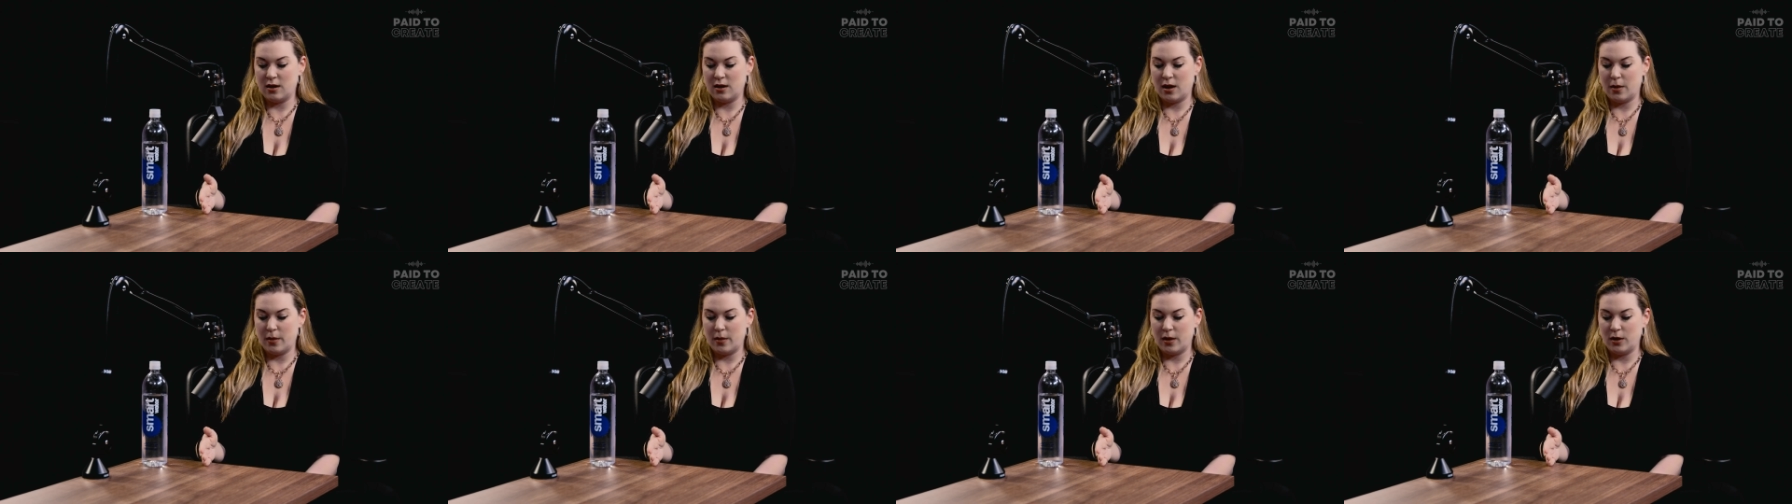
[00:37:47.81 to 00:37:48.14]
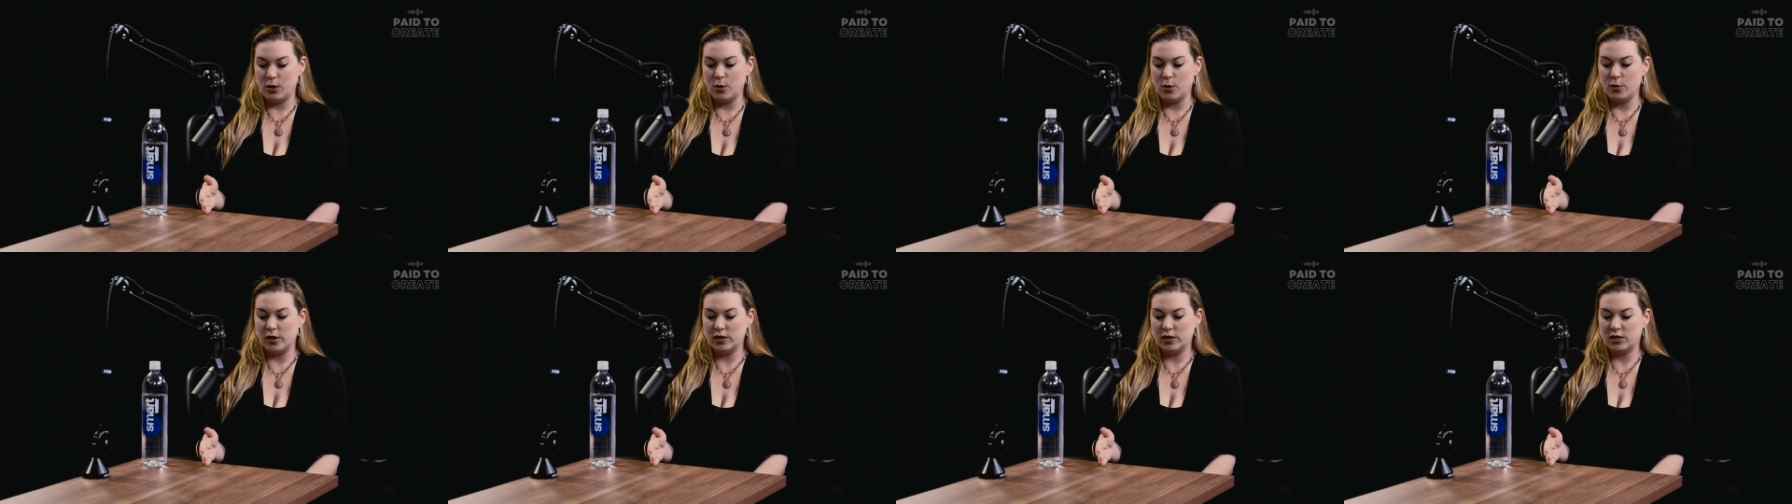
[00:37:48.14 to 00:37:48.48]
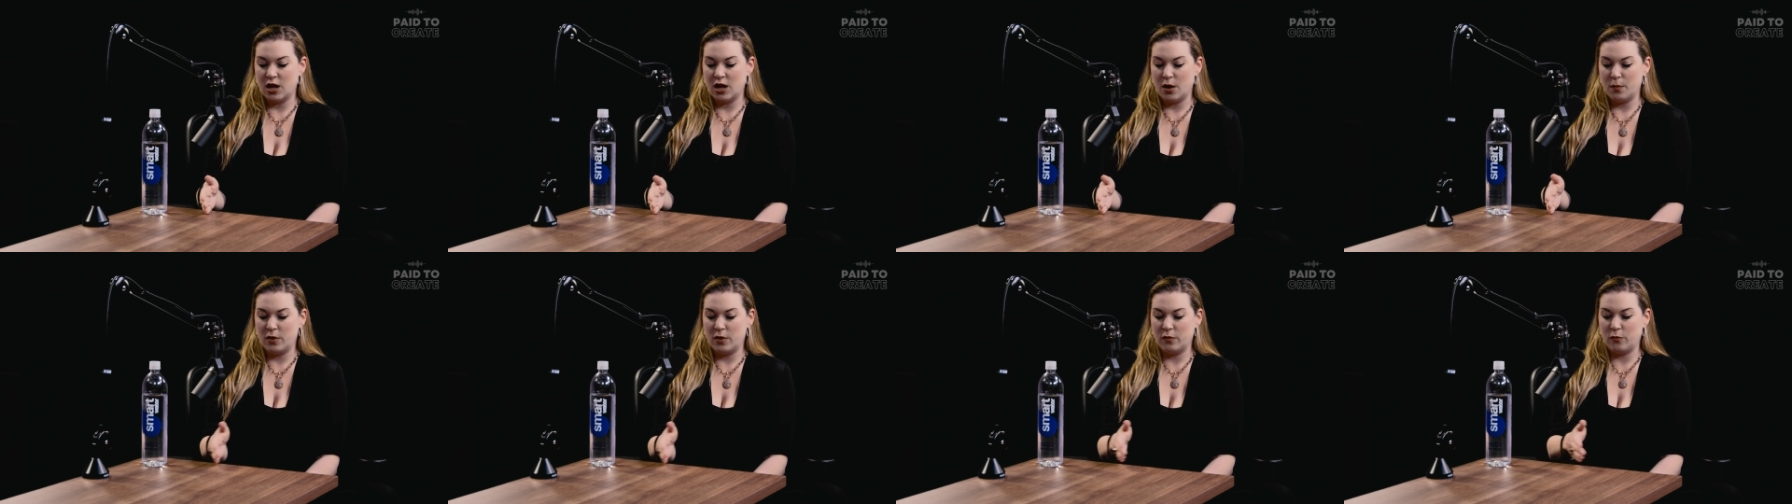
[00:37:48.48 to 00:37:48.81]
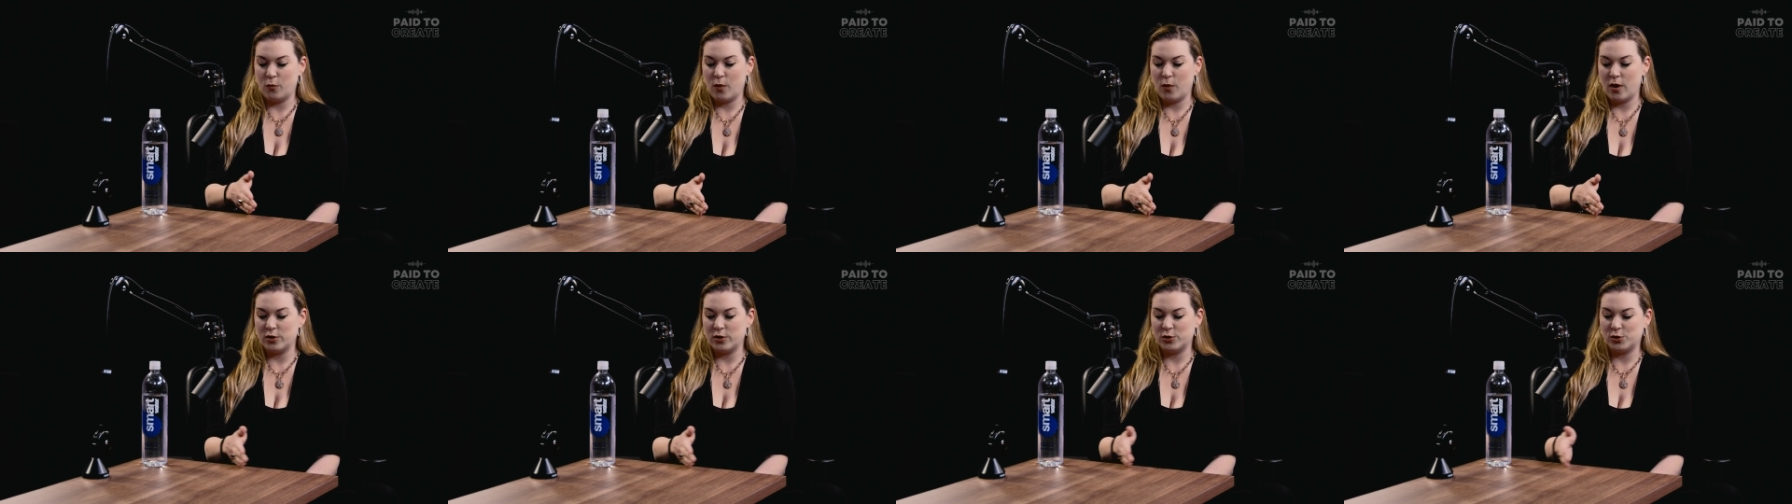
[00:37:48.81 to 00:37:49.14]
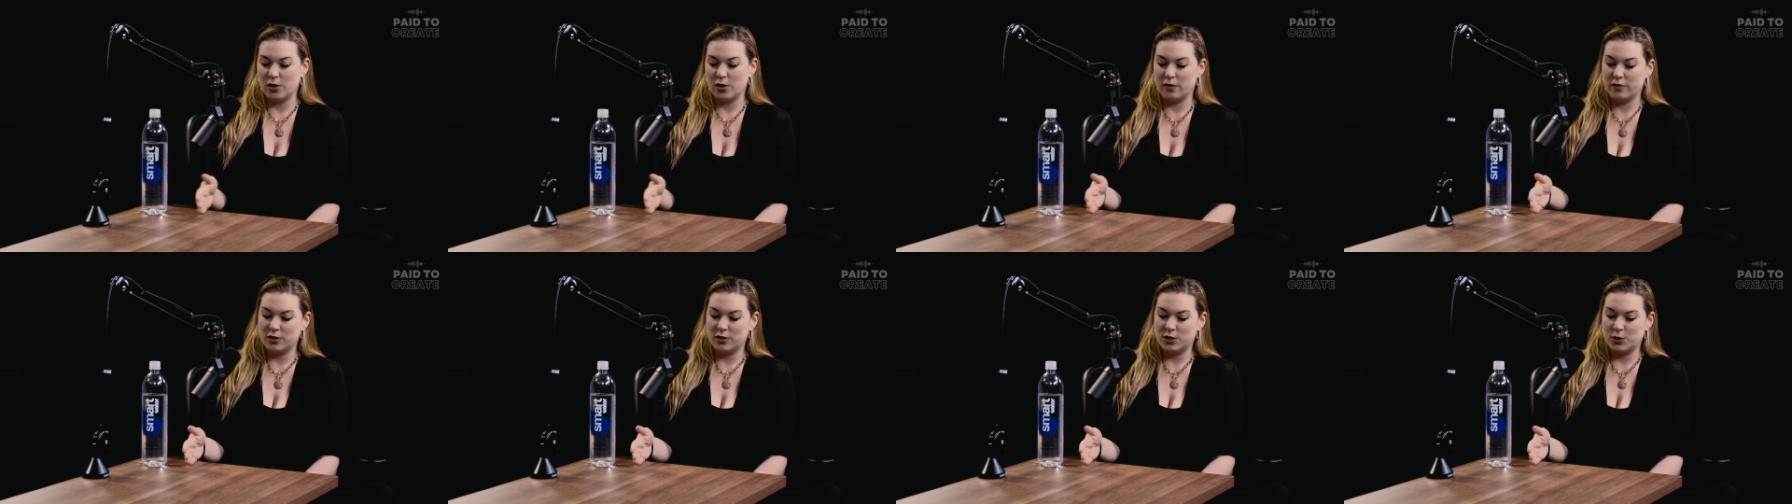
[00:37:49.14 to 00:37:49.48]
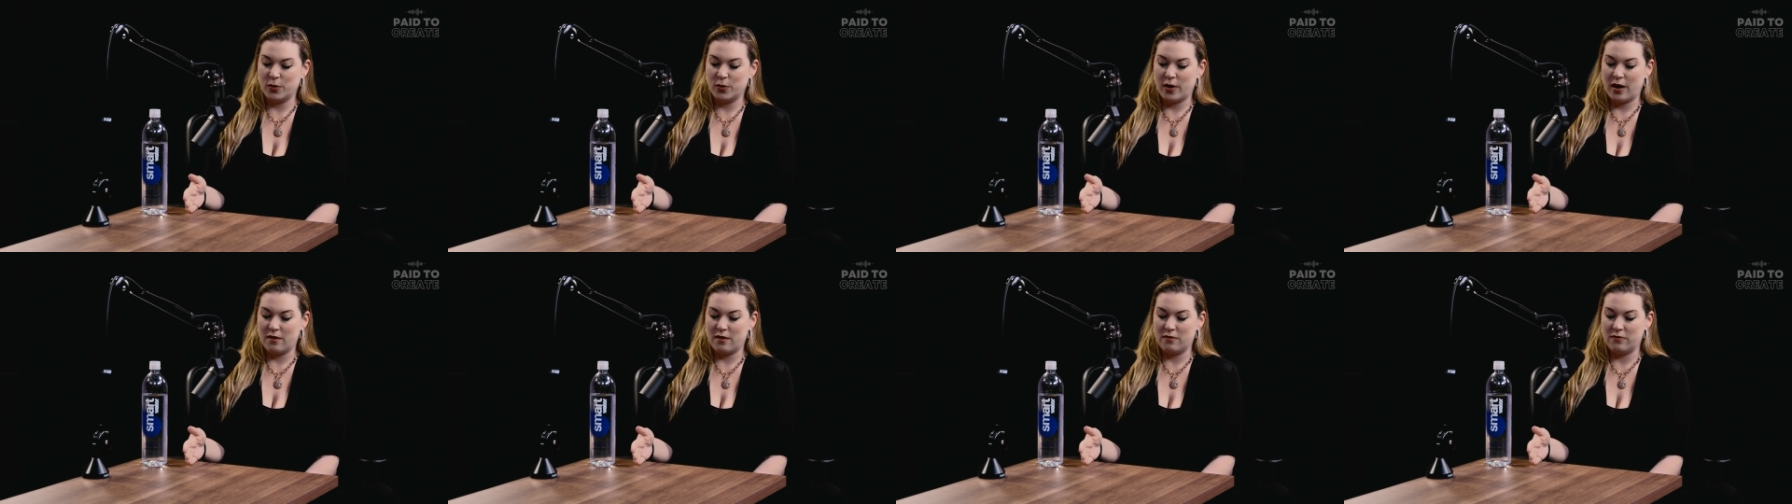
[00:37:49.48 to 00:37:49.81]
and then you can tell me what service you
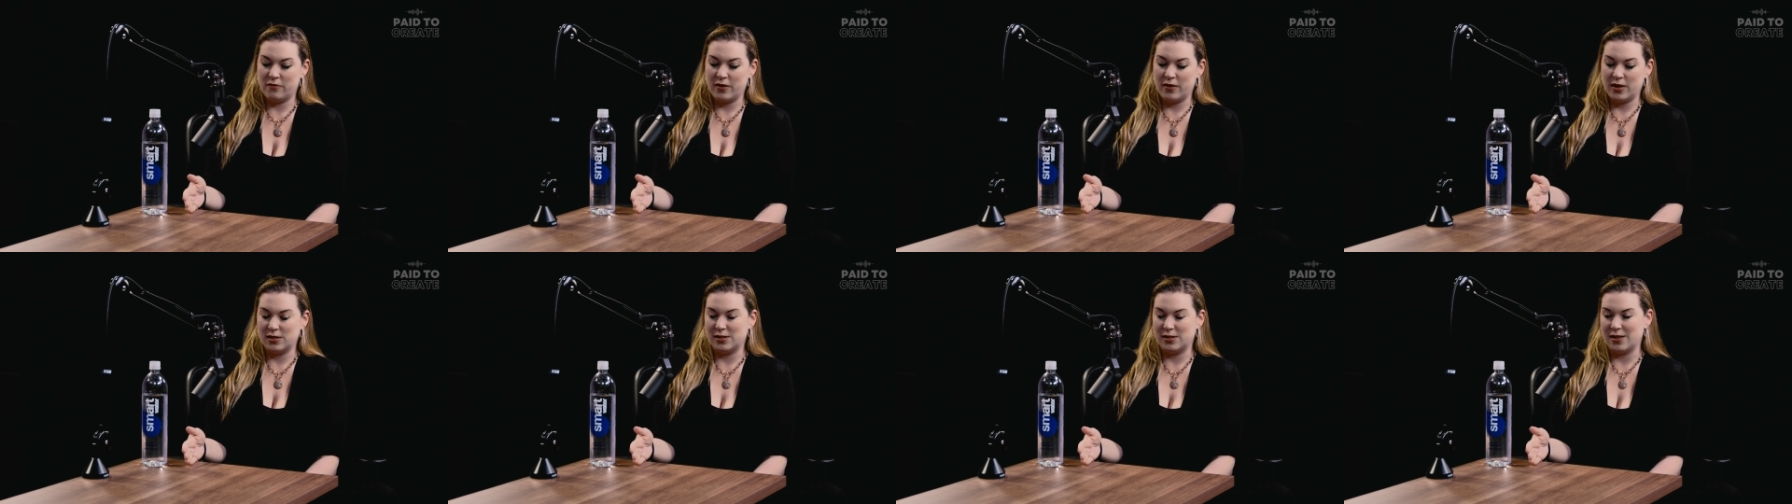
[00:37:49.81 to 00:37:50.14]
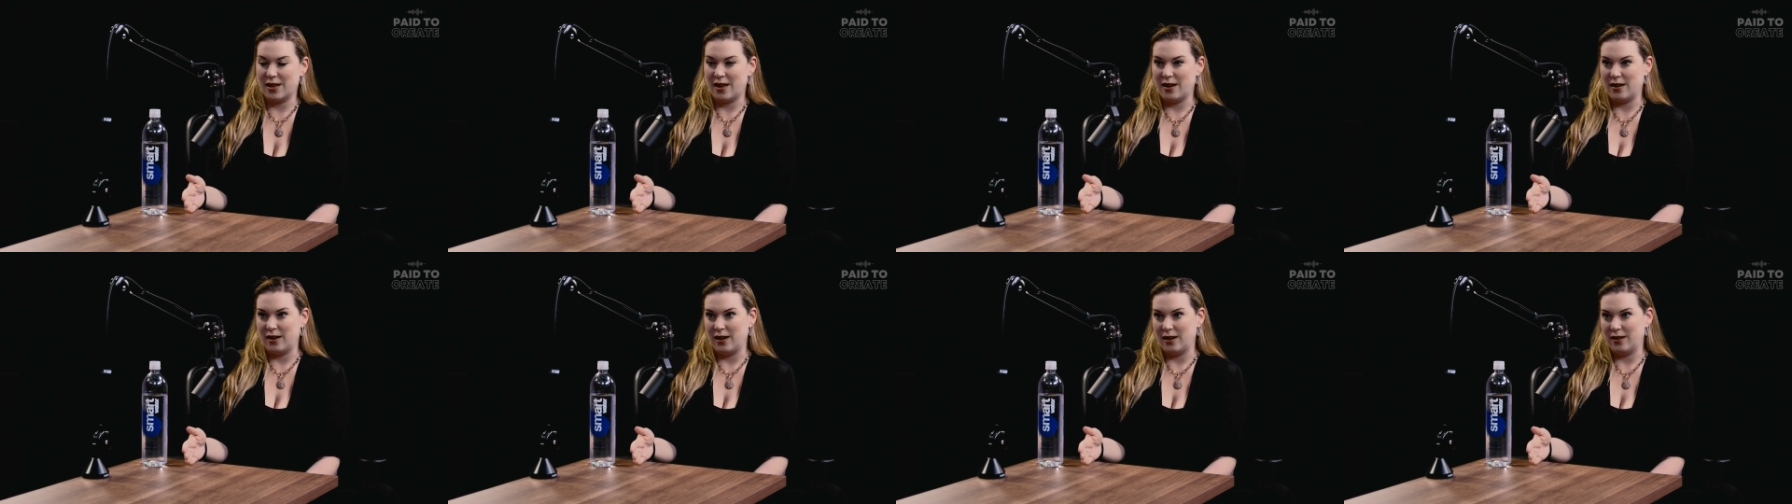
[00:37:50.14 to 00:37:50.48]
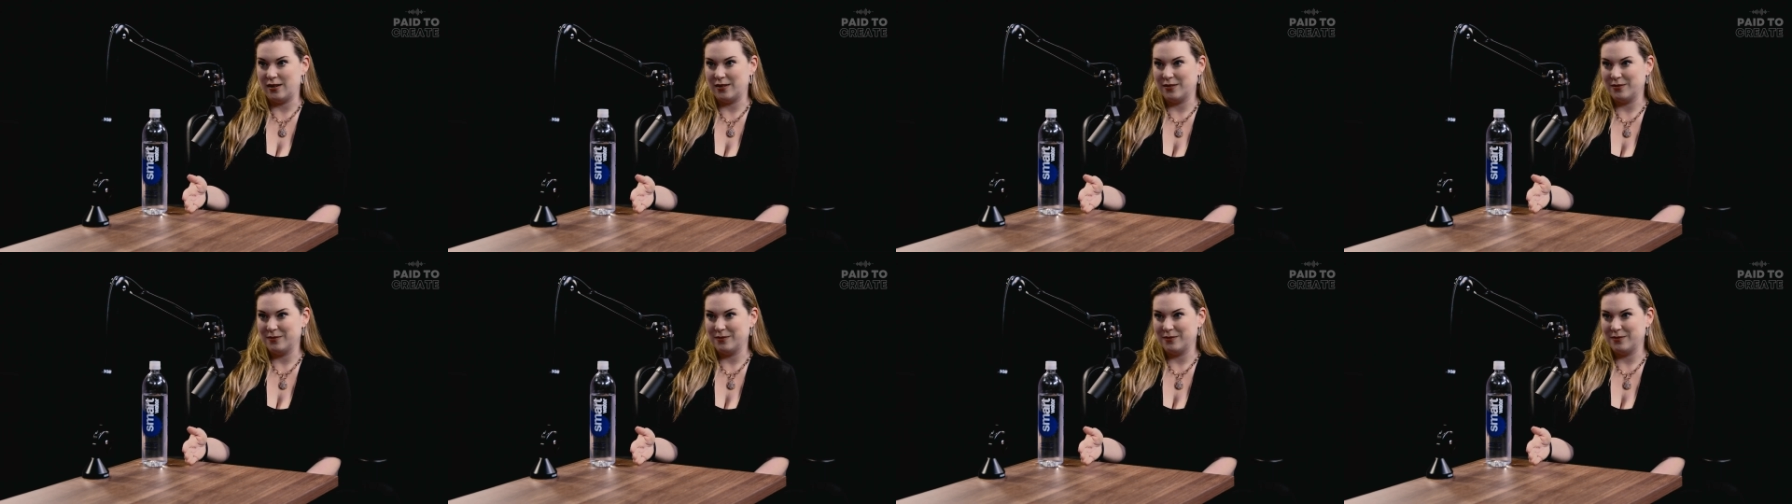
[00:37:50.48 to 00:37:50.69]
have fits that need.